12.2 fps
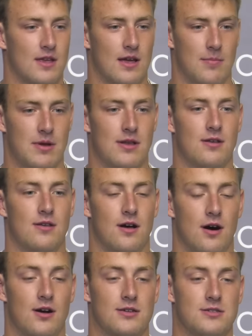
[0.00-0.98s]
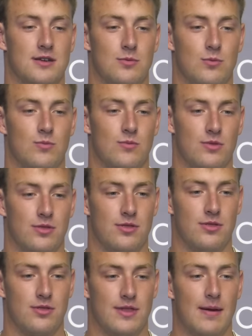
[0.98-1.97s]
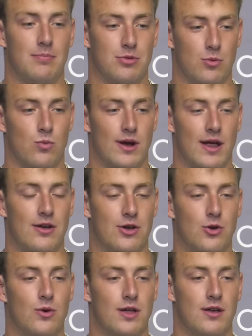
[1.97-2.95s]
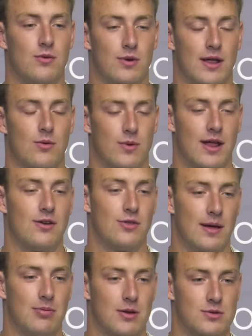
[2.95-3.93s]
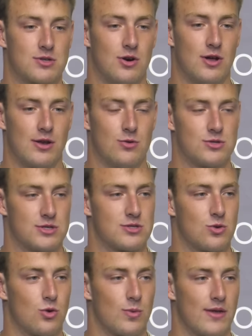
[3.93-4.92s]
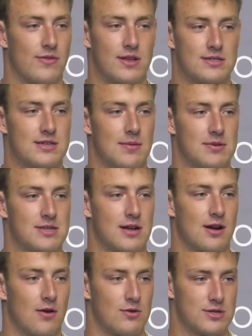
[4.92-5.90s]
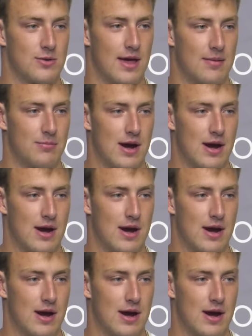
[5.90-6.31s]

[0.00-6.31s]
I mean, honestly, that when I knew that play was called, I knew he was going to score. We had that same exact coverage that we had in